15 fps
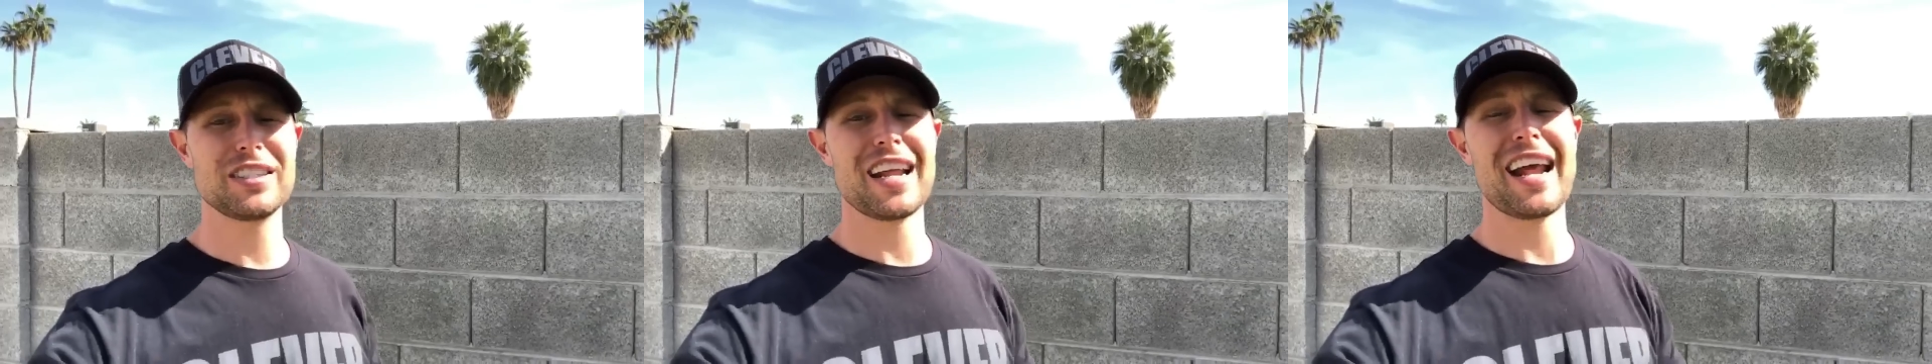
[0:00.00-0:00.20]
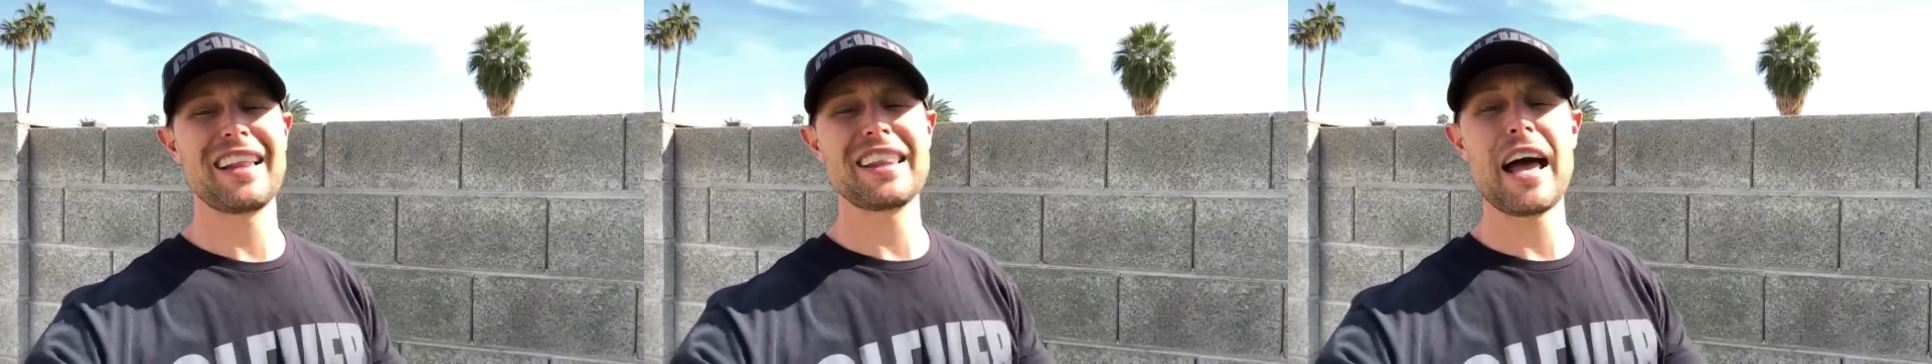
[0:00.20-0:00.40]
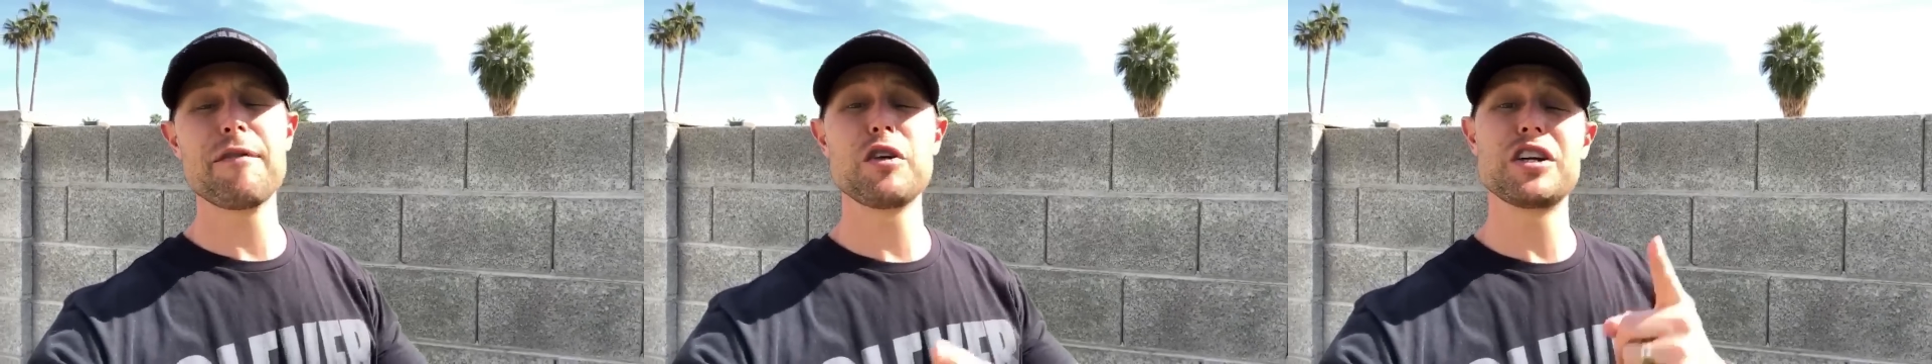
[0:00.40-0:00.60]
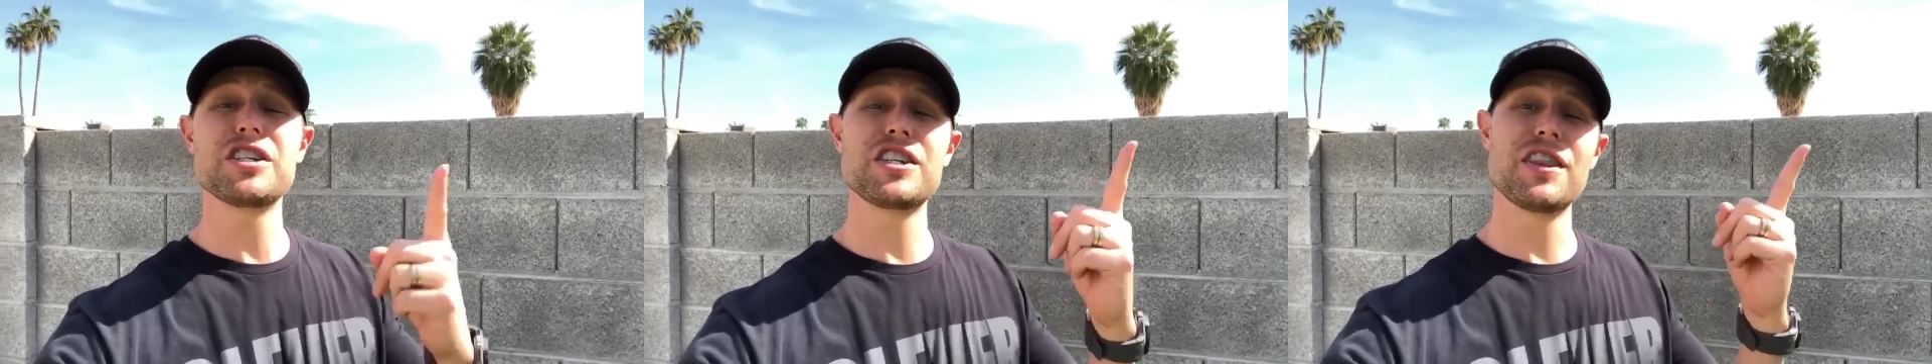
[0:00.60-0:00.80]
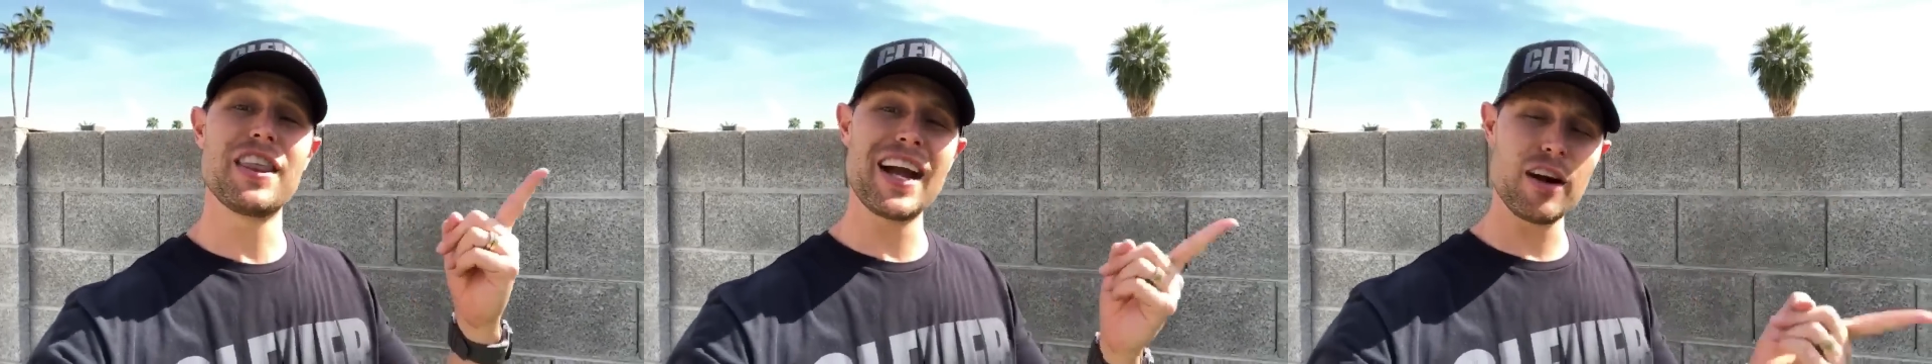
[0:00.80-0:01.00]
and I
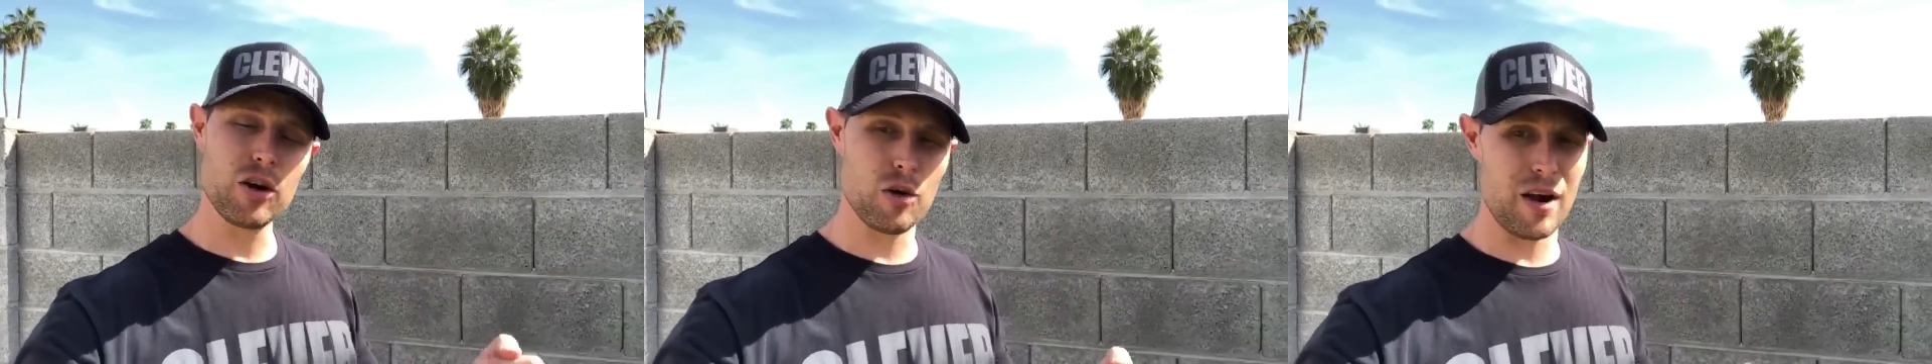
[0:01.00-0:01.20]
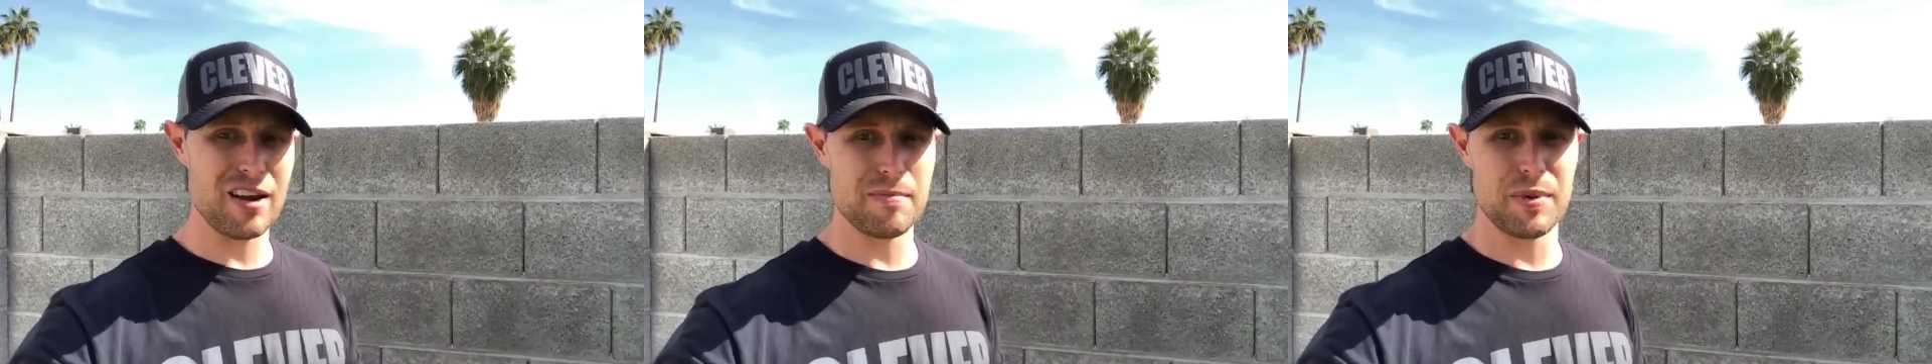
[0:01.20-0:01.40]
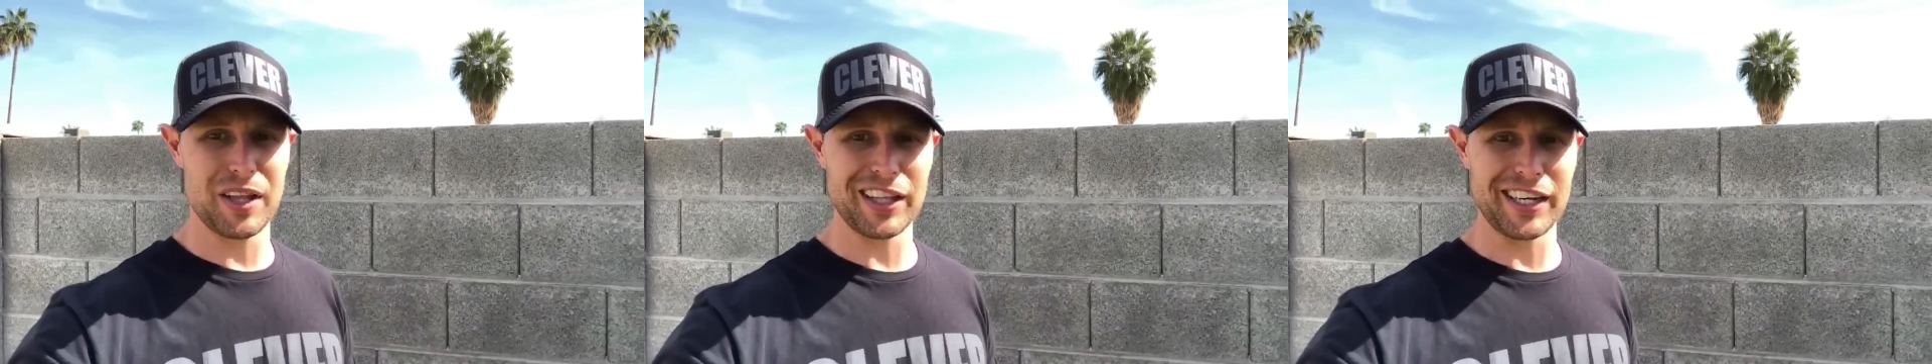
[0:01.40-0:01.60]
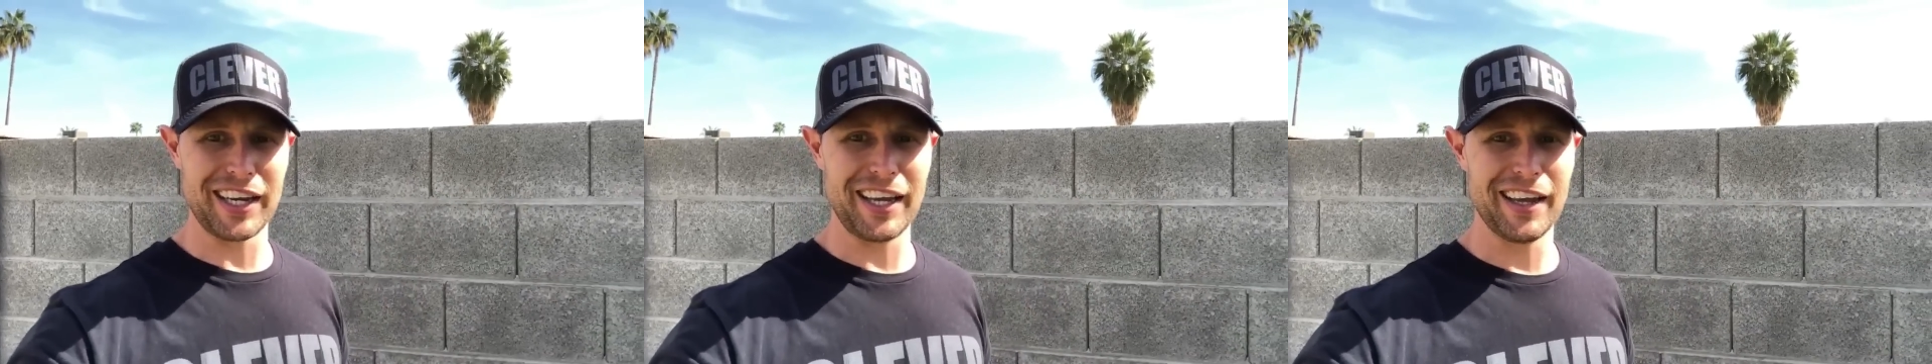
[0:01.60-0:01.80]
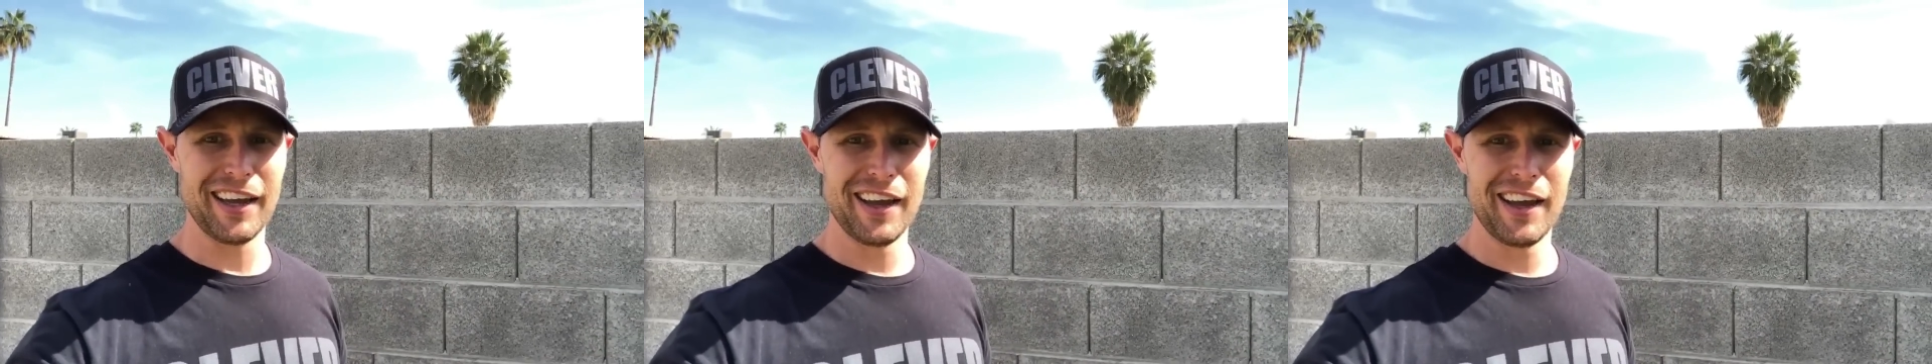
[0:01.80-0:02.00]
leveraged their credibility.